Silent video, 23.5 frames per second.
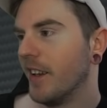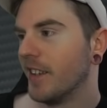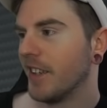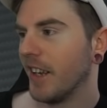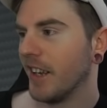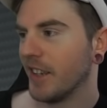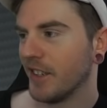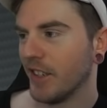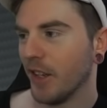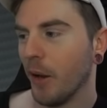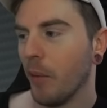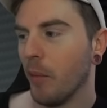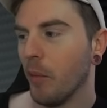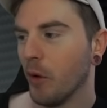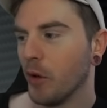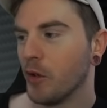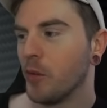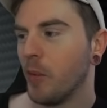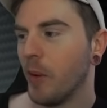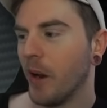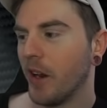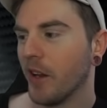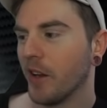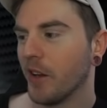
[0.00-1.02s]
It's actually a
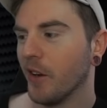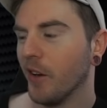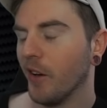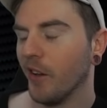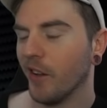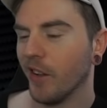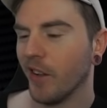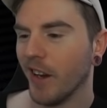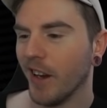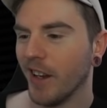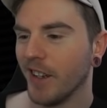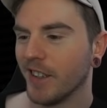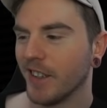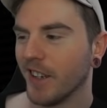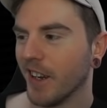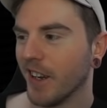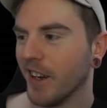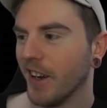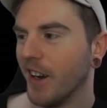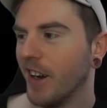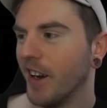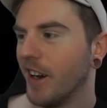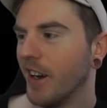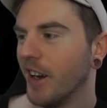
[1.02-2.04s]
much better call than ace
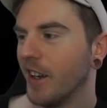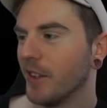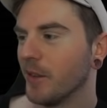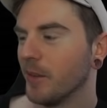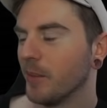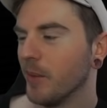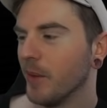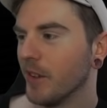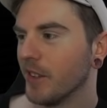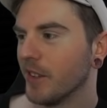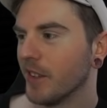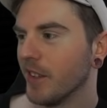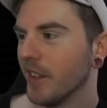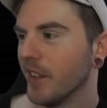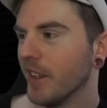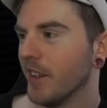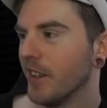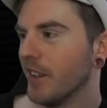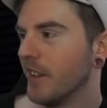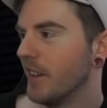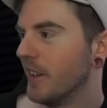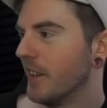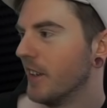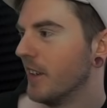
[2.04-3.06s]
king of hearts, but
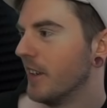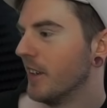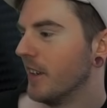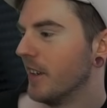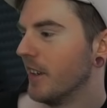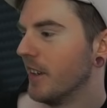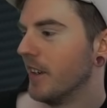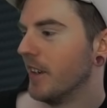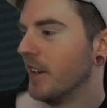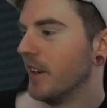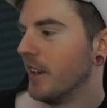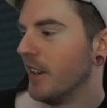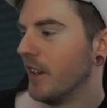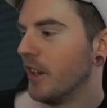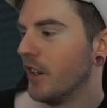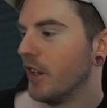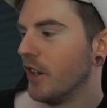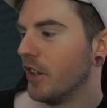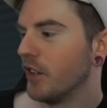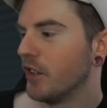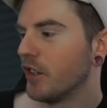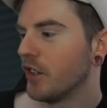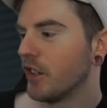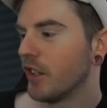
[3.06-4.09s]
still.
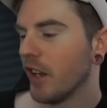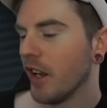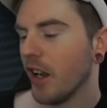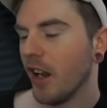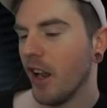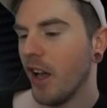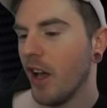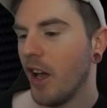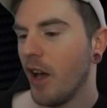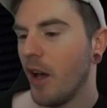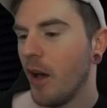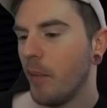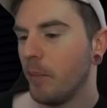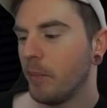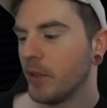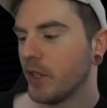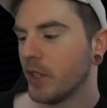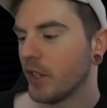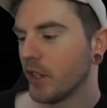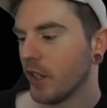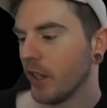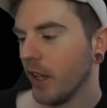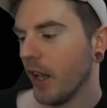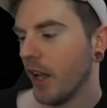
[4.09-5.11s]
Slip,
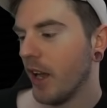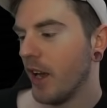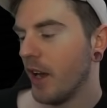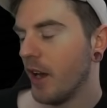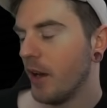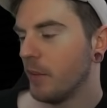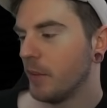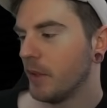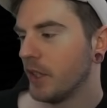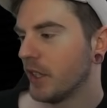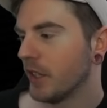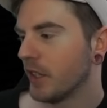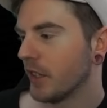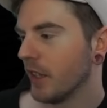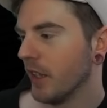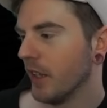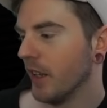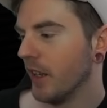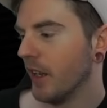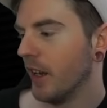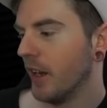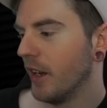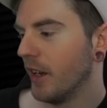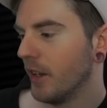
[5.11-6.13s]
slip,
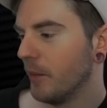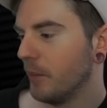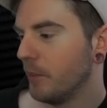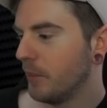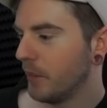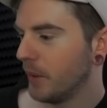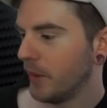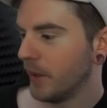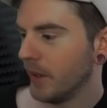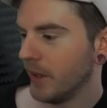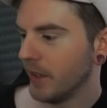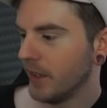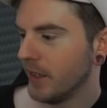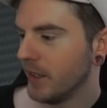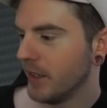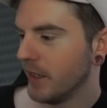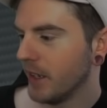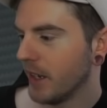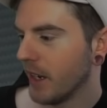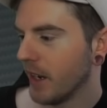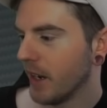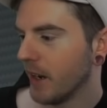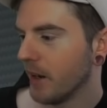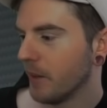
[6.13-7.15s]
slip.
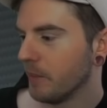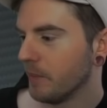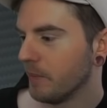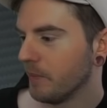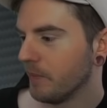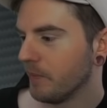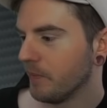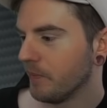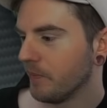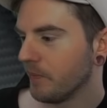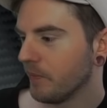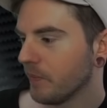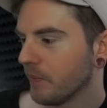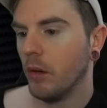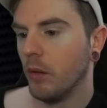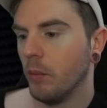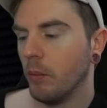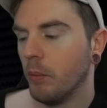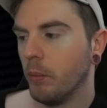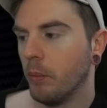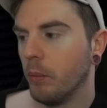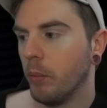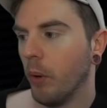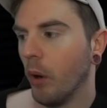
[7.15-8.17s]
Easy game.
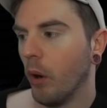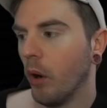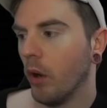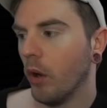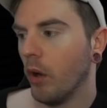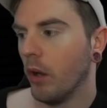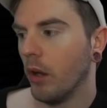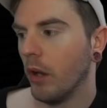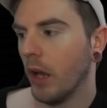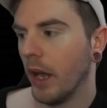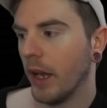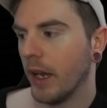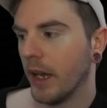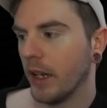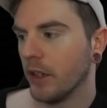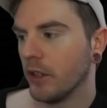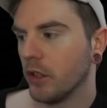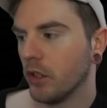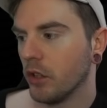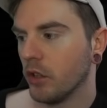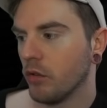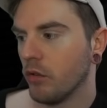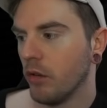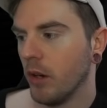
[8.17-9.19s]
But like,
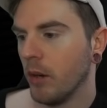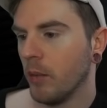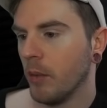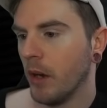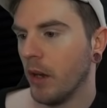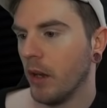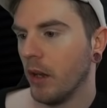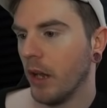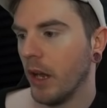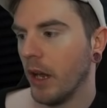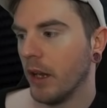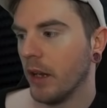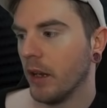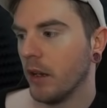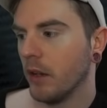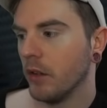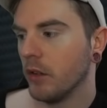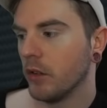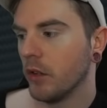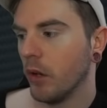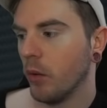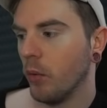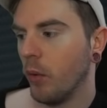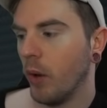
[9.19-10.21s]
as a streamer, like,
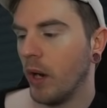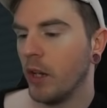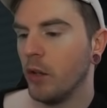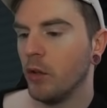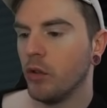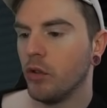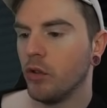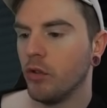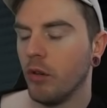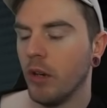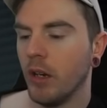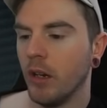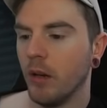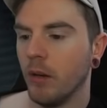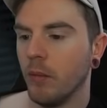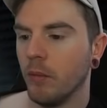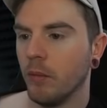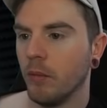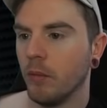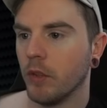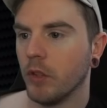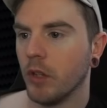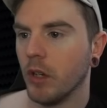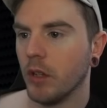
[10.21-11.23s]
so when you
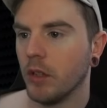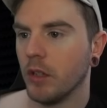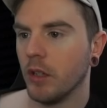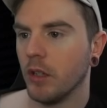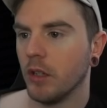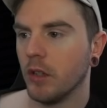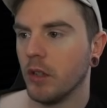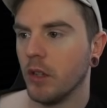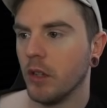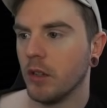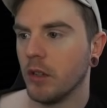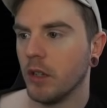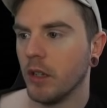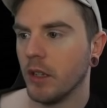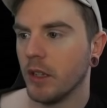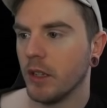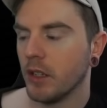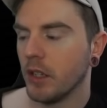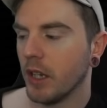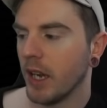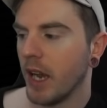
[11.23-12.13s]
stream to